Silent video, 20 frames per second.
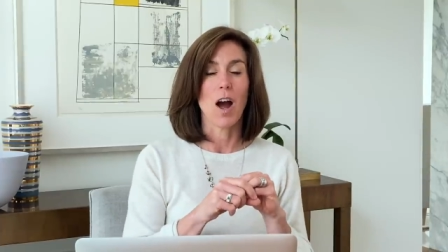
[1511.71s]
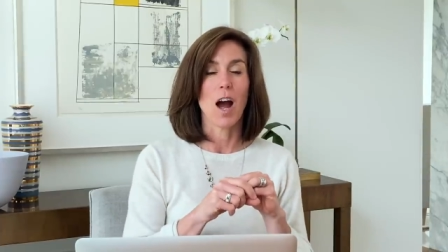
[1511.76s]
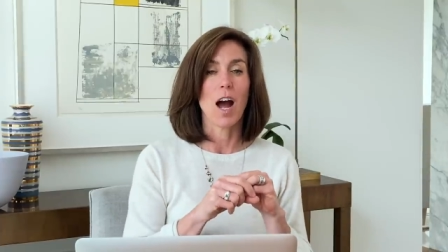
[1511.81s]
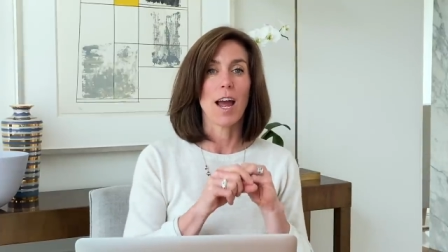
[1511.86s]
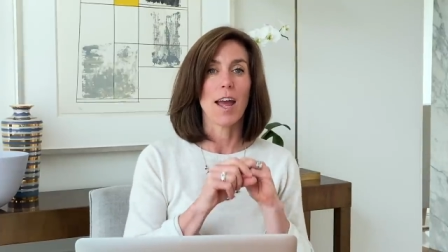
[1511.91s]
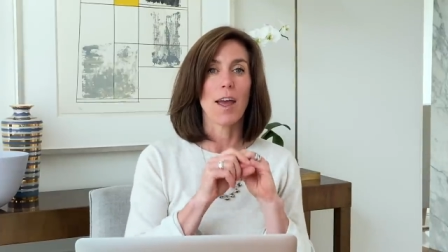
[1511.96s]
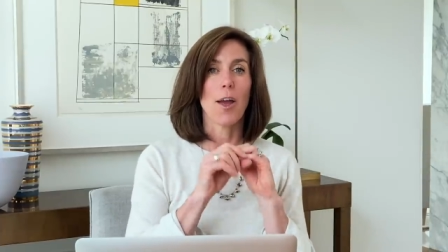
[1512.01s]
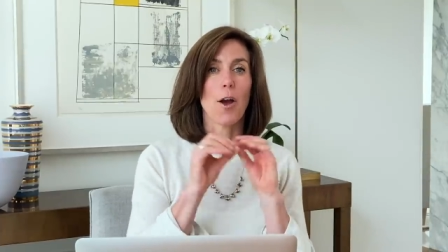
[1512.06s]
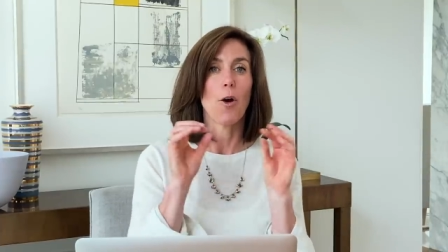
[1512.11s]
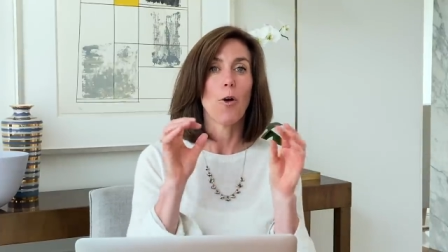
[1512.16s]

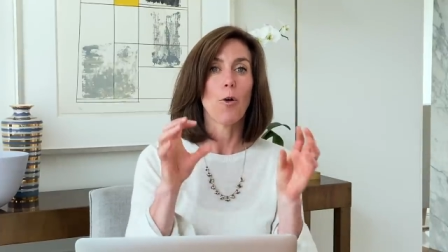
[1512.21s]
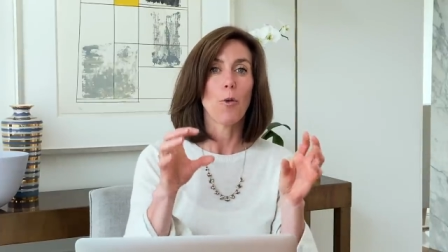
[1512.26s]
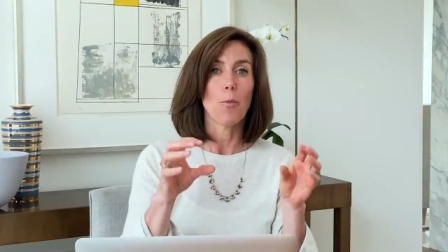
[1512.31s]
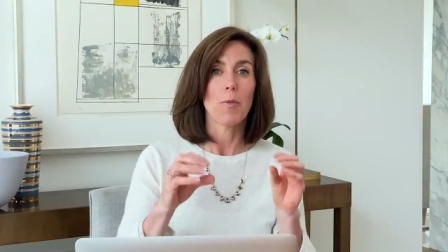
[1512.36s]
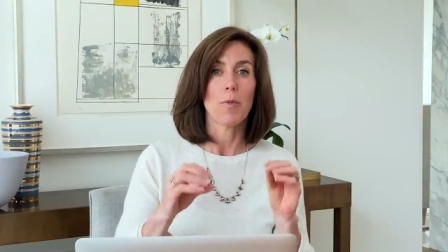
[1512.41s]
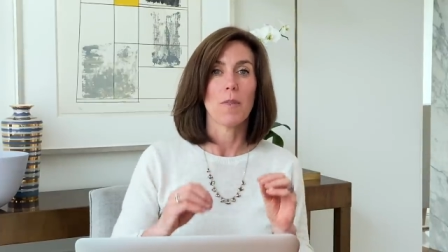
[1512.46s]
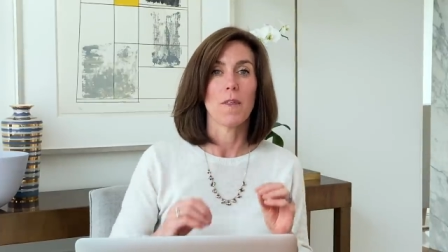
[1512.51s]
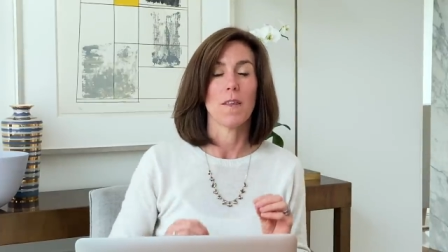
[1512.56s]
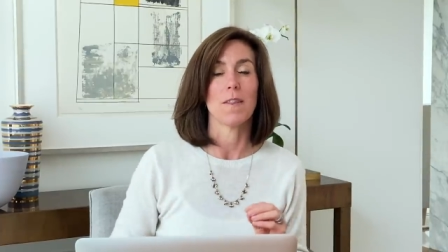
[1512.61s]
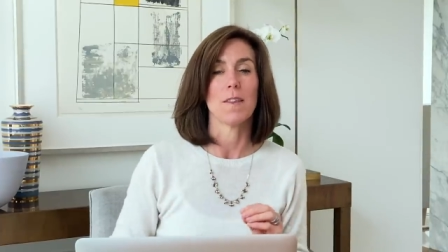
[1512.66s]
I hope
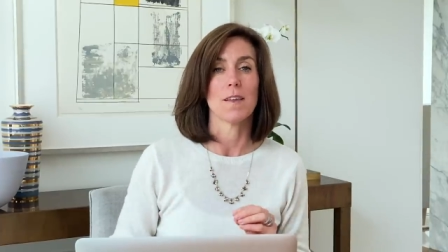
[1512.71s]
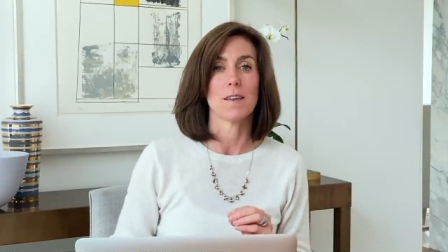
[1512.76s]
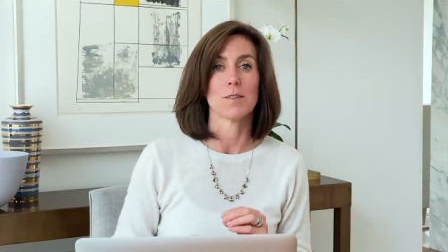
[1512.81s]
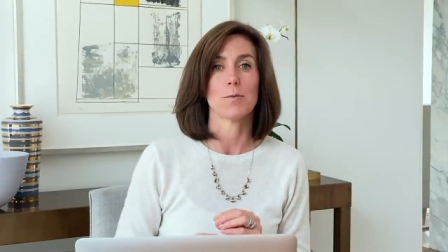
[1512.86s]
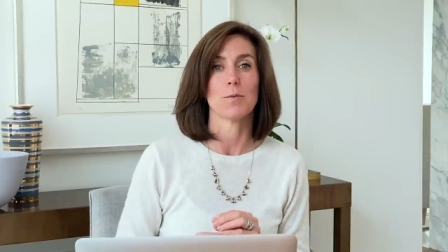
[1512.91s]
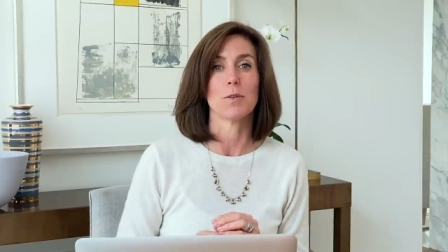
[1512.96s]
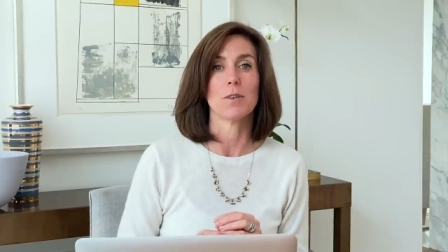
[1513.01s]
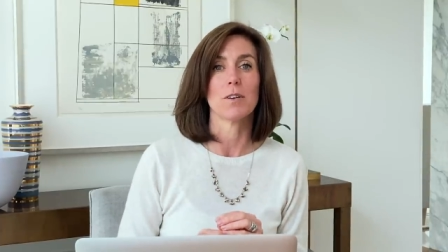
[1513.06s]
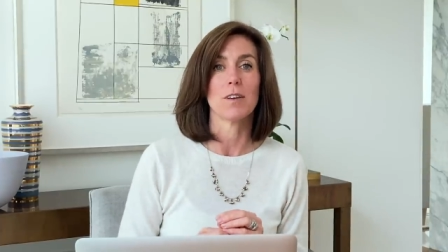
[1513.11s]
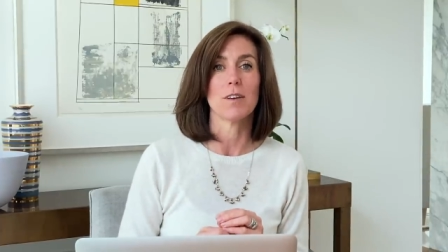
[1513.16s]
that
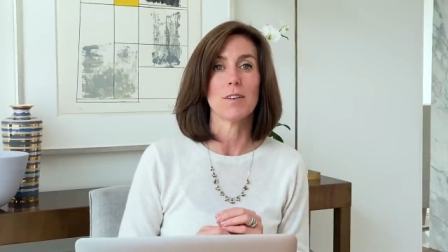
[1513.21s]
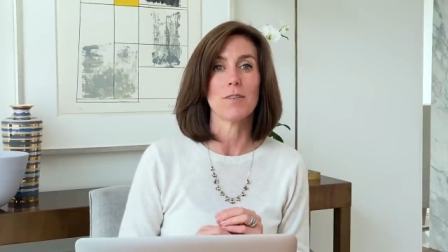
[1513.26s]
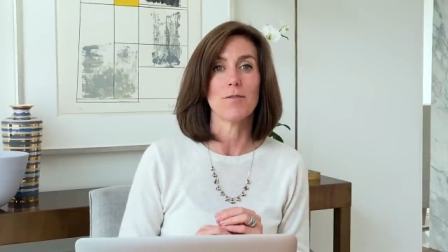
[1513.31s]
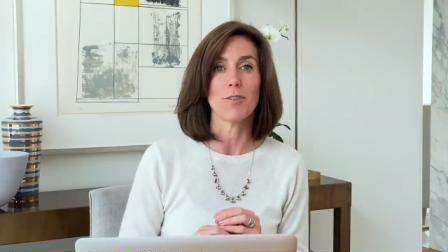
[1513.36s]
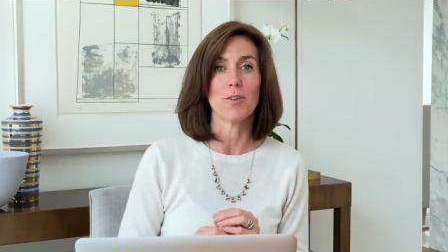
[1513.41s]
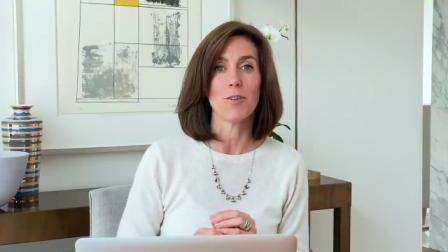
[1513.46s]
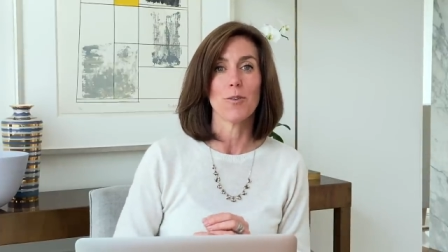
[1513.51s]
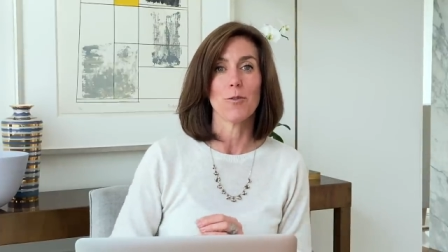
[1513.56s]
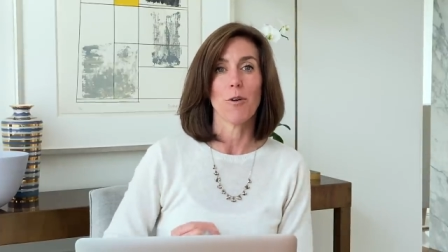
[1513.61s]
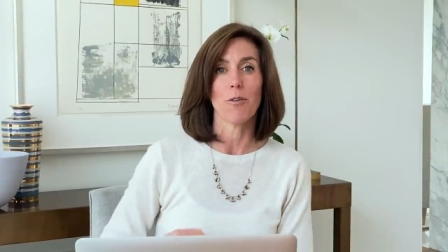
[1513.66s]
this will give
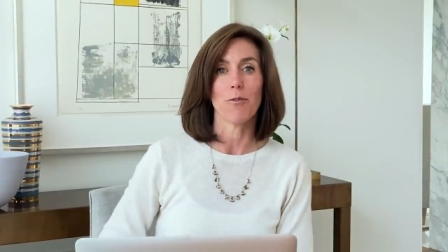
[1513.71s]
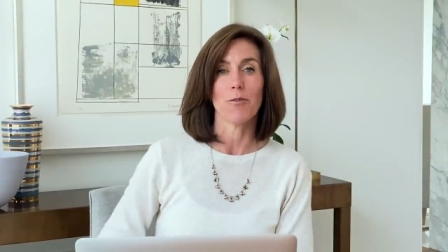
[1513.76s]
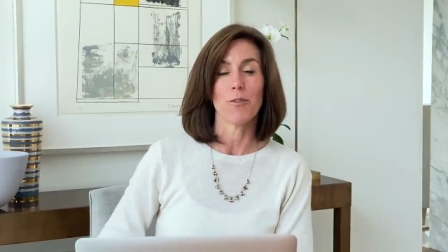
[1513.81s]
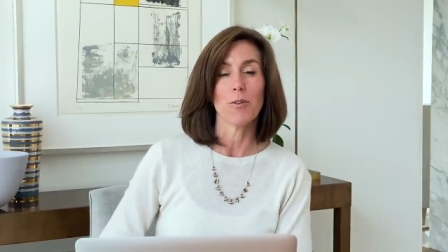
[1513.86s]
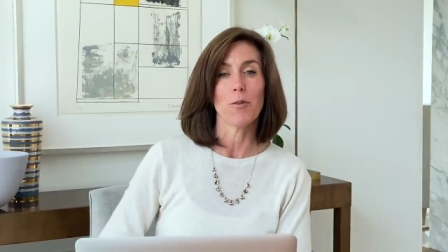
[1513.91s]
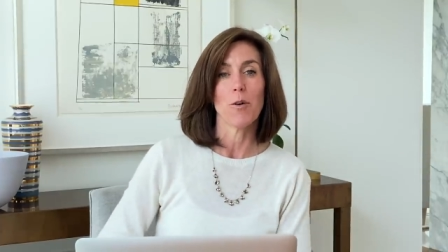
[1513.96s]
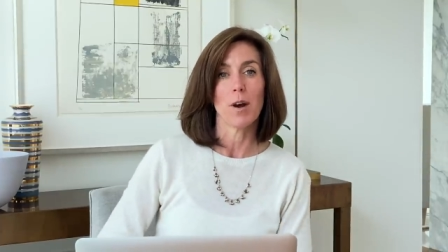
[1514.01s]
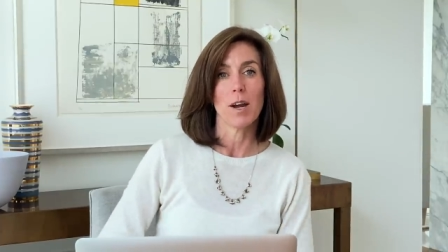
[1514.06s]
you a few